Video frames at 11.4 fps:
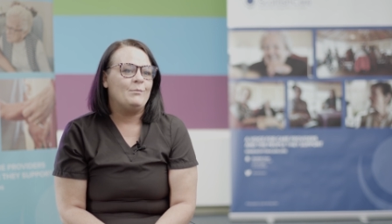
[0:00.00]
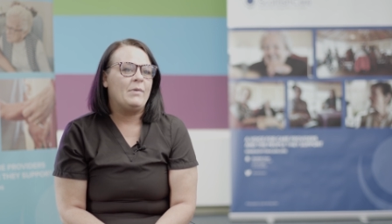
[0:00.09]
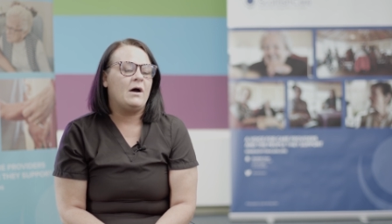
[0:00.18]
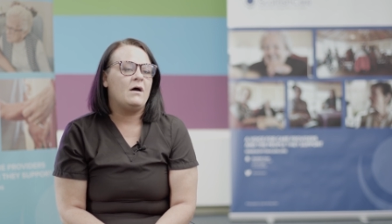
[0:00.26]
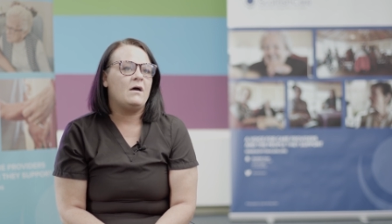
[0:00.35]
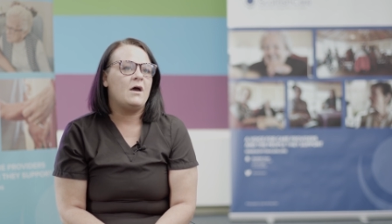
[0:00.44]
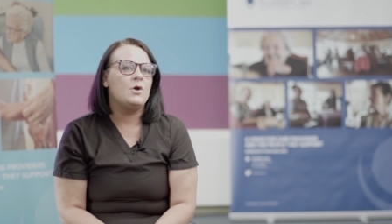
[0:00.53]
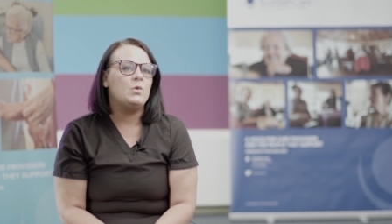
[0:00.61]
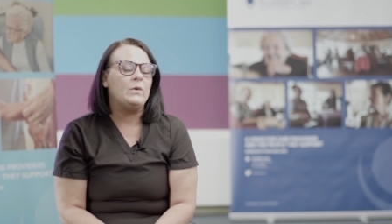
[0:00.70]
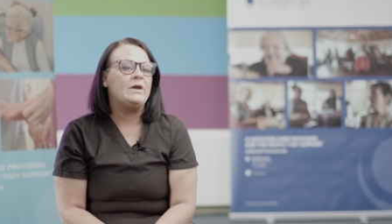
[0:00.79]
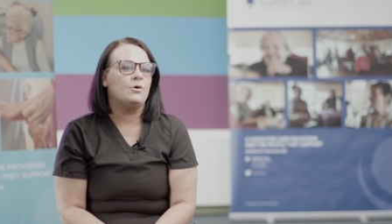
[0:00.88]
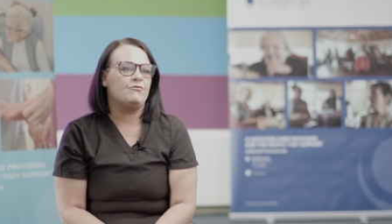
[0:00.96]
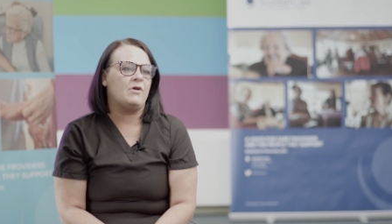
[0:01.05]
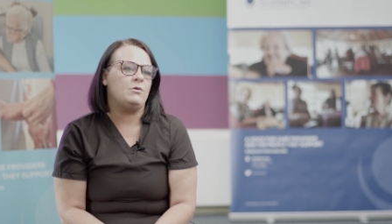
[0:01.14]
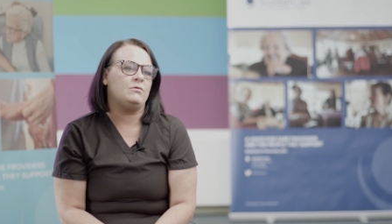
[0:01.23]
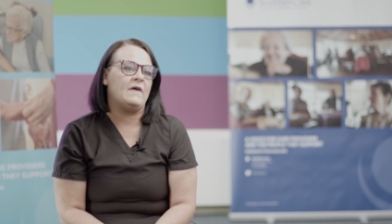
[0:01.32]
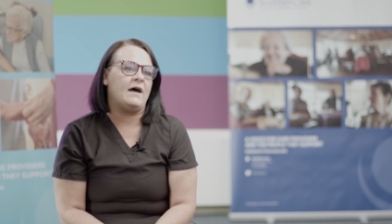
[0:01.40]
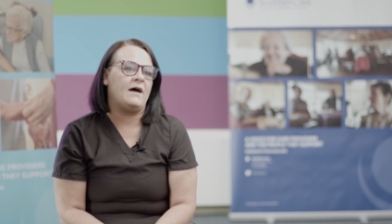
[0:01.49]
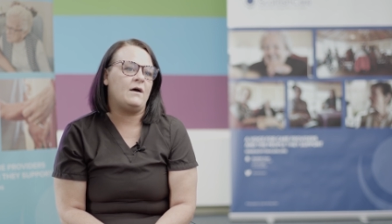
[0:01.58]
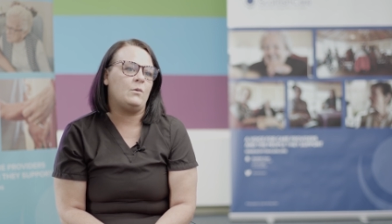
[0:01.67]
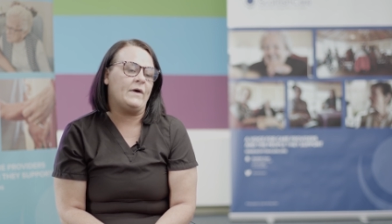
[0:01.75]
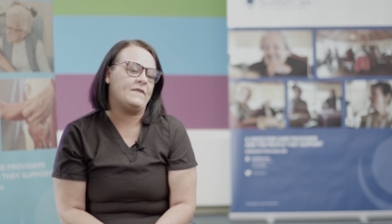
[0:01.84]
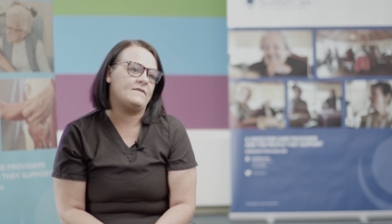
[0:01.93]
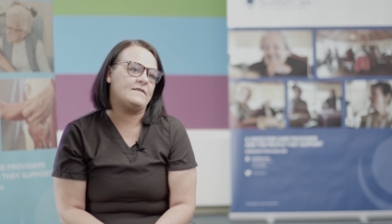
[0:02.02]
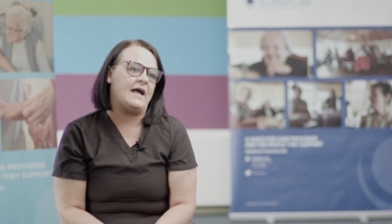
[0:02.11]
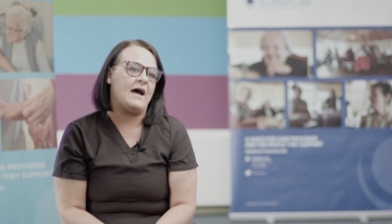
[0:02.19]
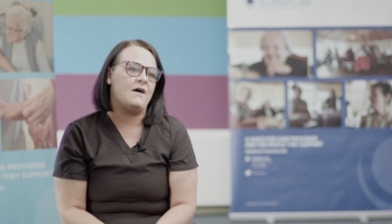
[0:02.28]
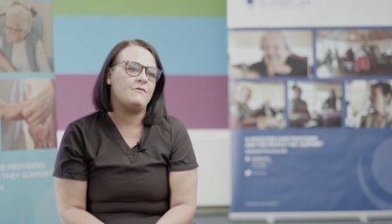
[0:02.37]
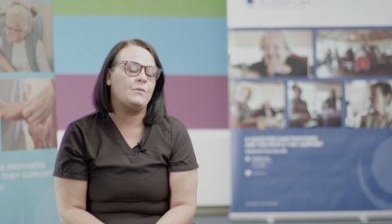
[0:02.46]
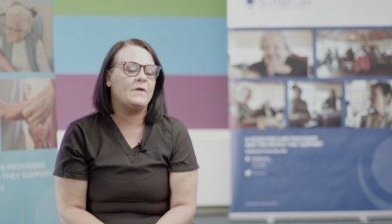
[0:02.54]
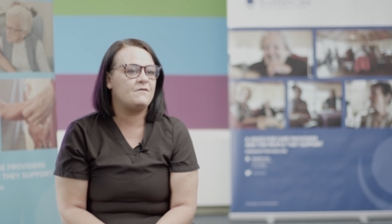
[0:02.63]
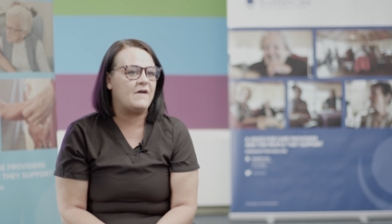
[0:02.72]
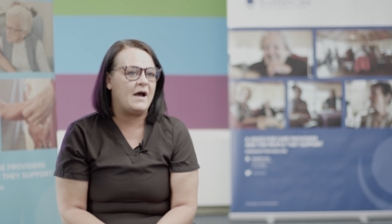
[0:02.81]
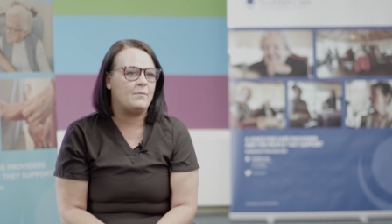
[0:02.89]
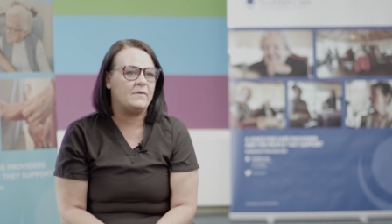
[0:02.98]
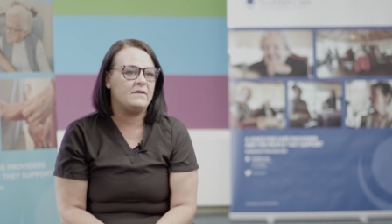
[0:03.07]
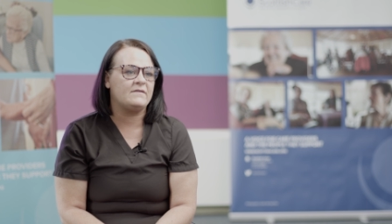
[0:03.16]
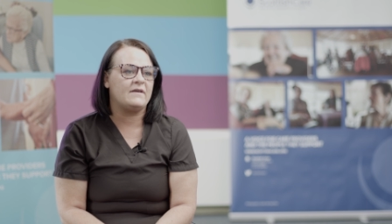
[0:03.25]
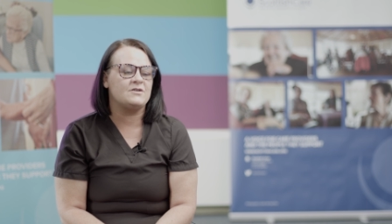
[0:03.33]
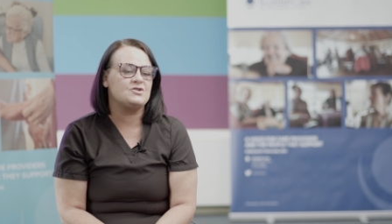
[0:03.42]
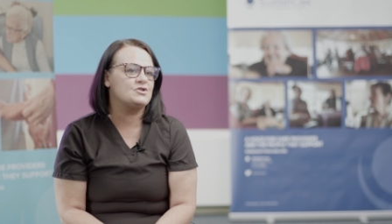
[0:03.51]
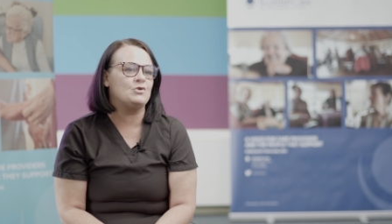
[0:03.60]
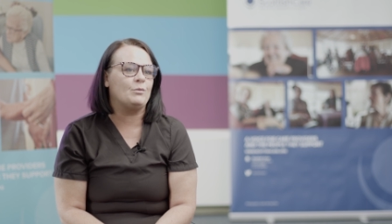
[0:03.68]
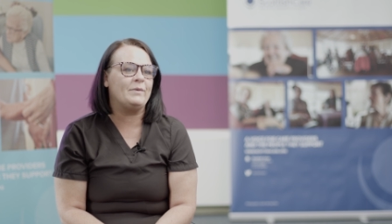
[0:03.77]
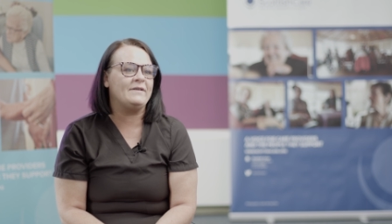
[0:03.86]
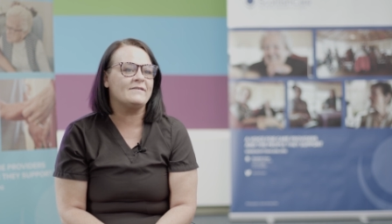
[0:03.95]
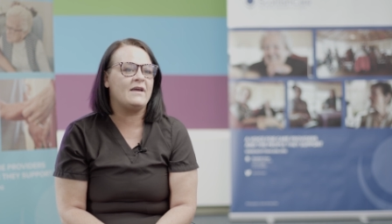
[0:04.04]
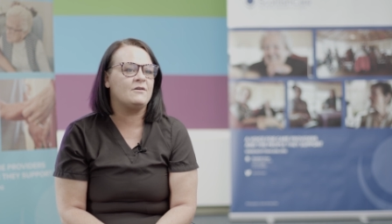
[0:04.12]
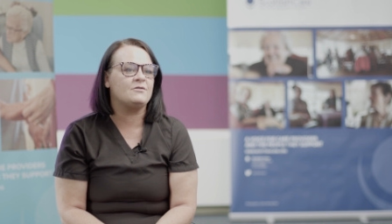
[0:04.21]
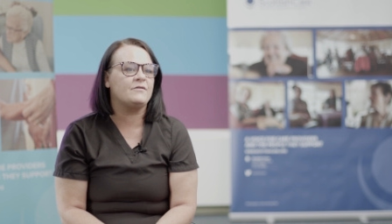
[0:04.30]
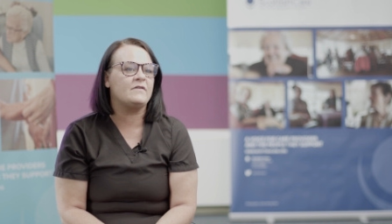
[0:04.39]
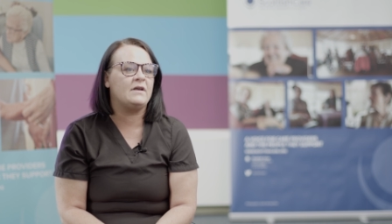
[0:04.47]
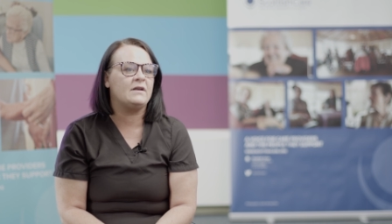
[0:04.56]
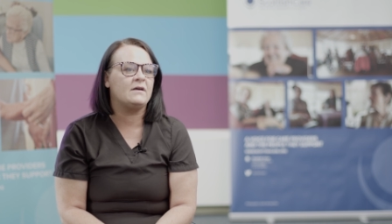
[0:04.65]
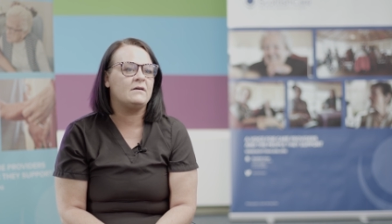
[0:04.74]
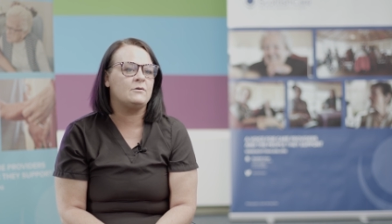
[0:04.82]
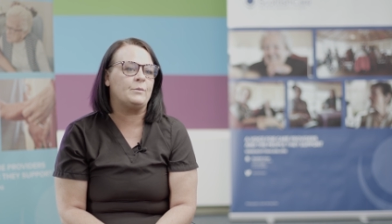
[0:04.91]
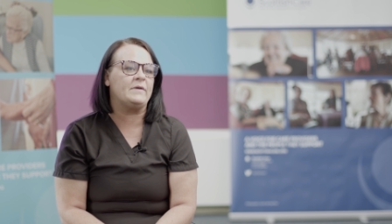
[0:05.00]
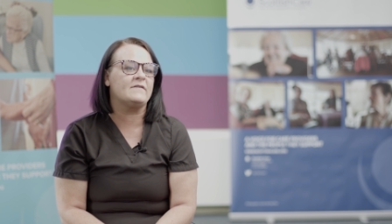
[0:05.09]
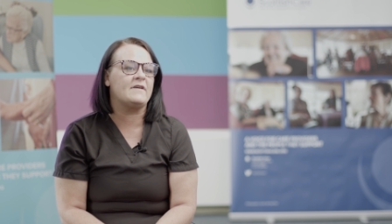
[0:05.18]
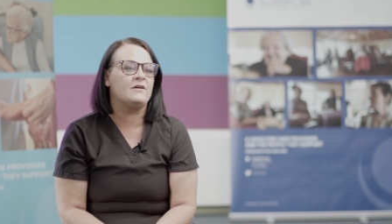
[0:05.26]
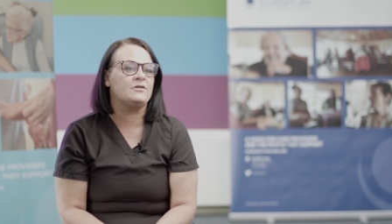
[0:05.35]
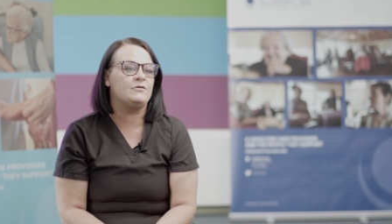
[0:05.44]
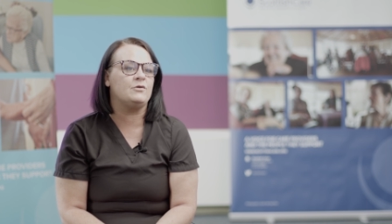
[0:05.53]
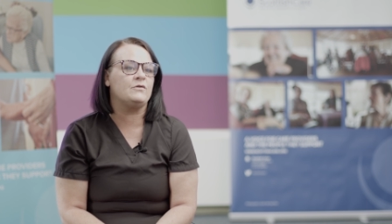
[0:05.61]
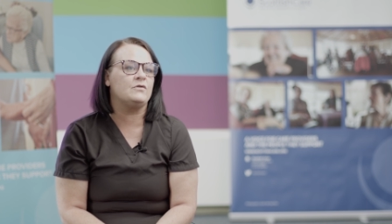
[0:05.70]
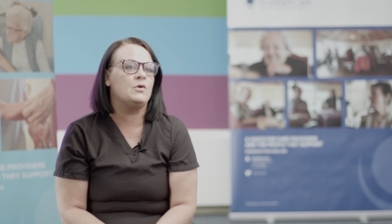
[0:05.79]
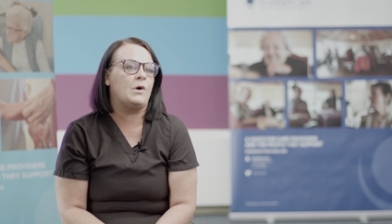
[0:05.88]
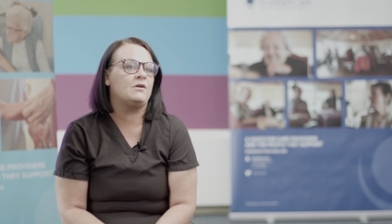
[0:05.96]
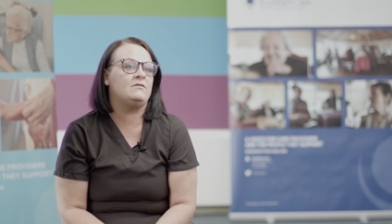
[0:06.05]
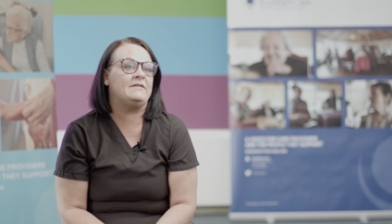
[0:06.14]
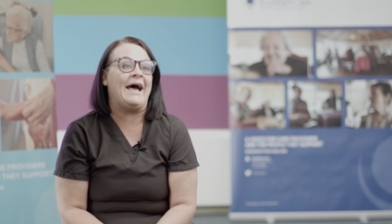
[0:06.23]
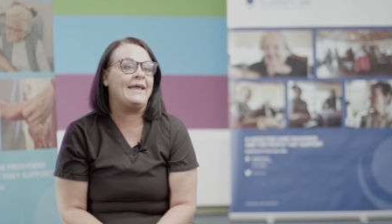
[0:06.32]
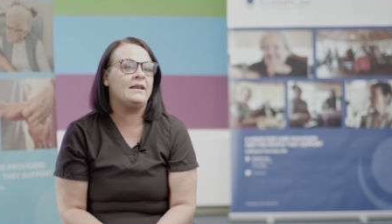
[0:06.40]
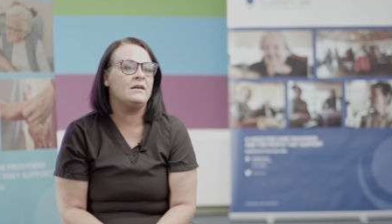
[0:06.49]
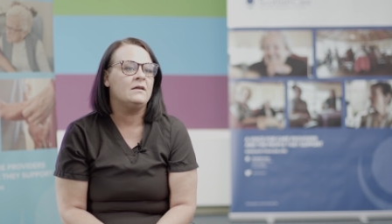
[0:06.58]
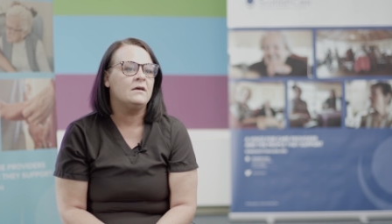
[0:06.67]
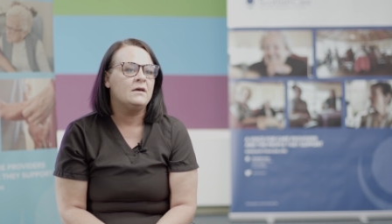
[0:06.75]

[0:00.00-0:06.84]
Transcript: But how we got round that with staff, with families, is just not being scared of saying it, not being scared of using the word dying